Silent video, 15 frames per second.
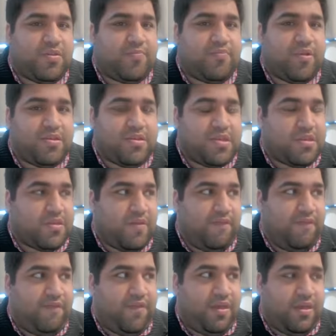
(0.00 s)
the presence of
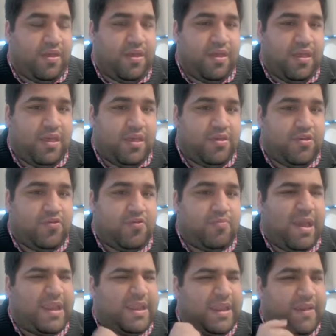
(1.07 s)
fear. You
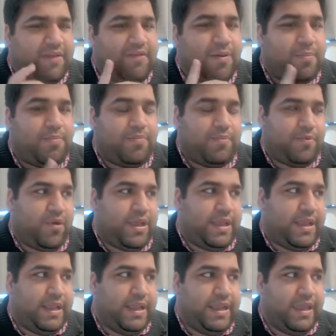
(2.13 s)
might give up
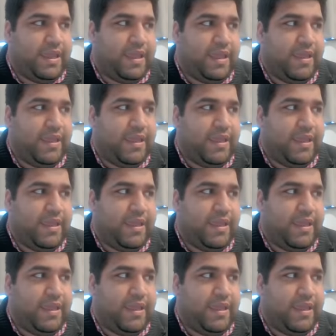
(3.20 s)
quickly,